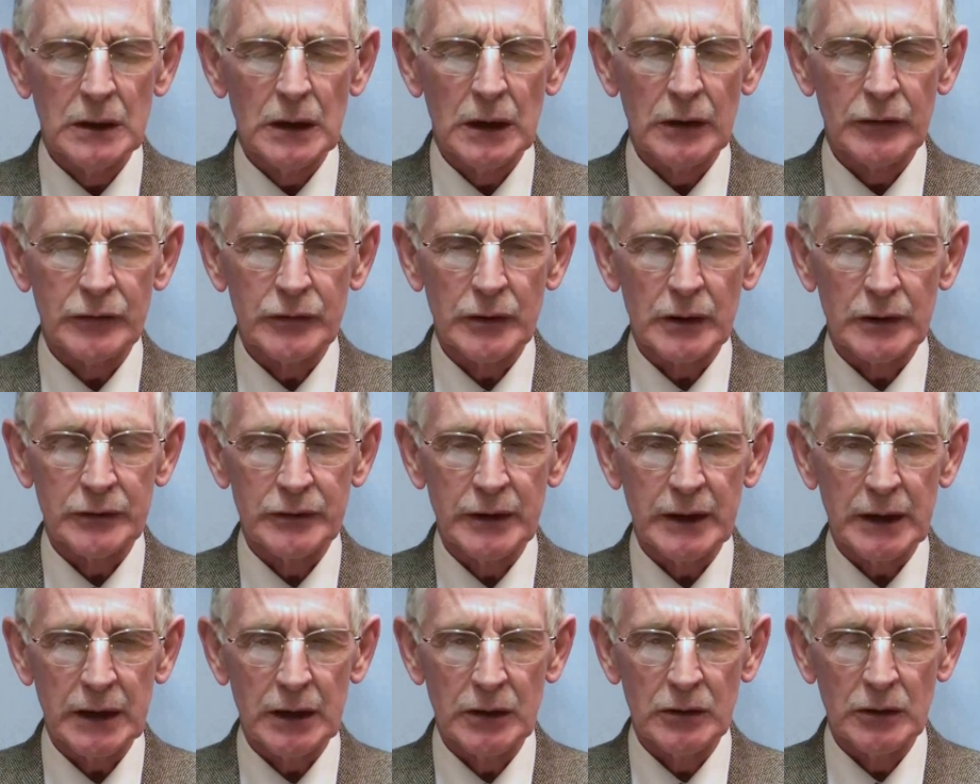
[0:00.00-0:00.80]
I sort of
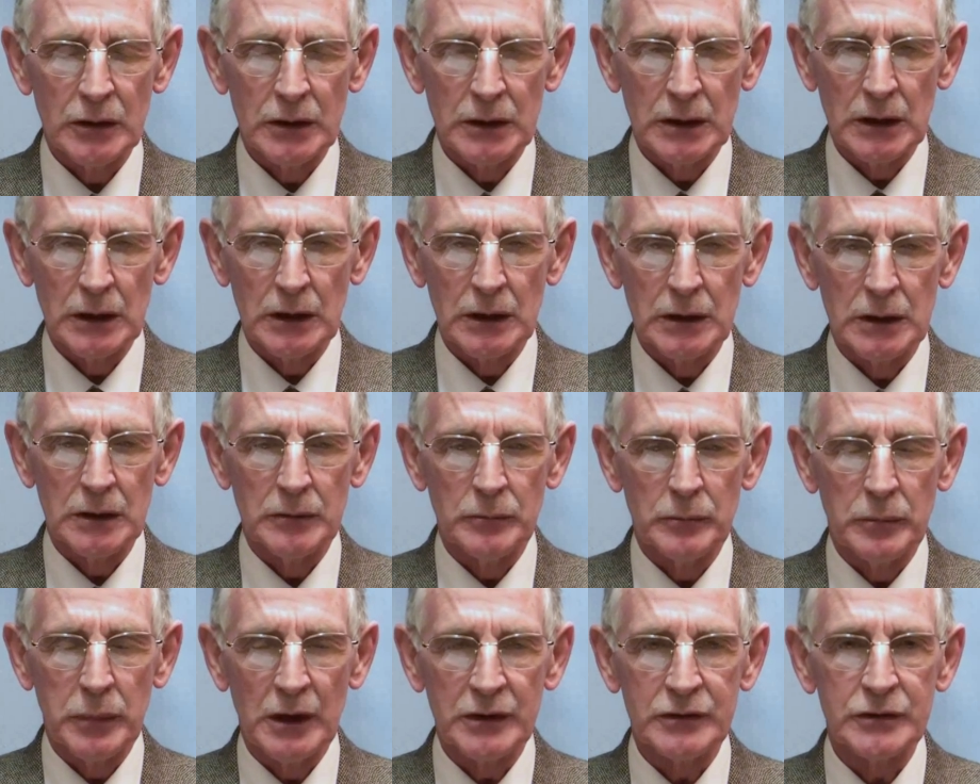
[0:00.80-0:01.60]
taken on an
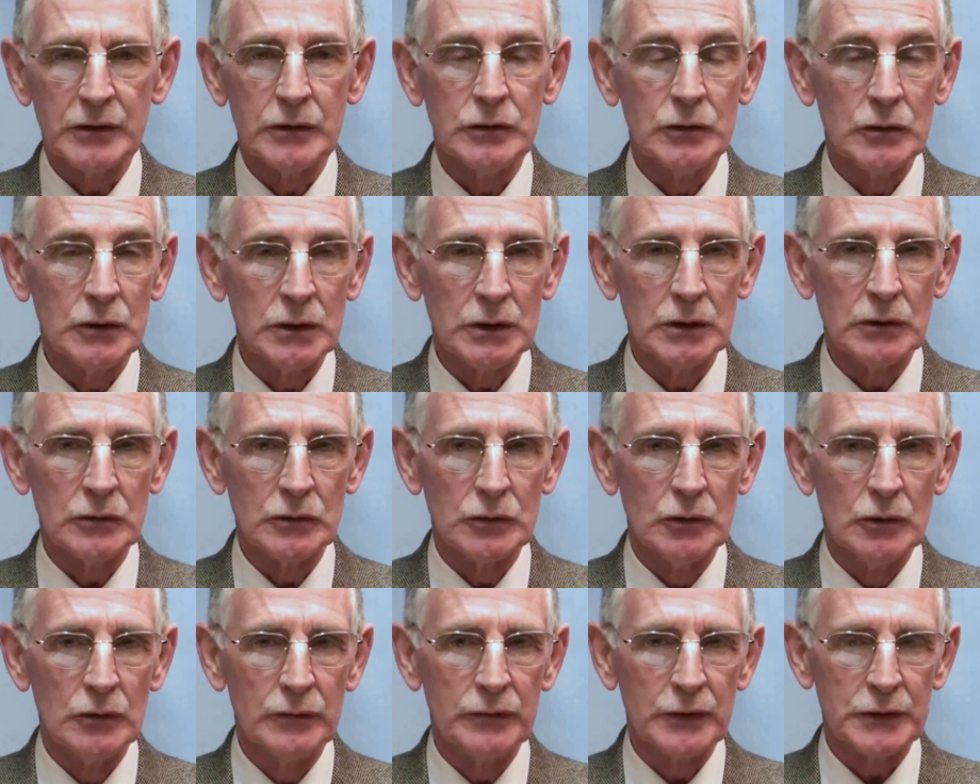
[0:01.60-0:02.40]
ambassadorial
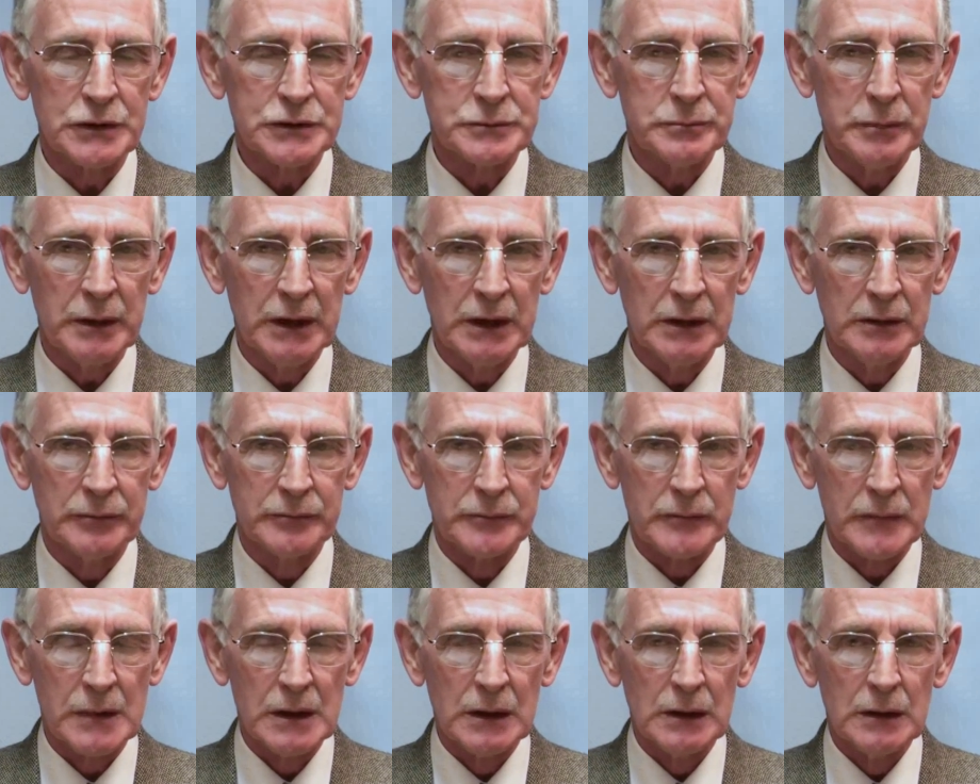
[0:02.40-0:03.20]
role for
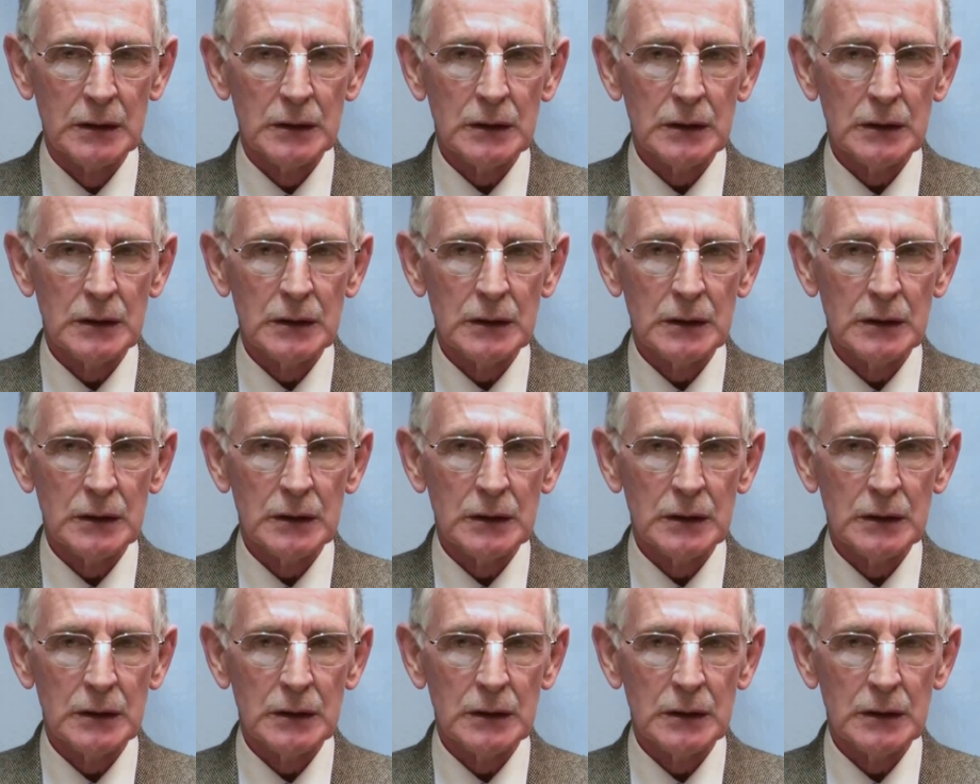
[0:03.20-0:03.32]
Spain,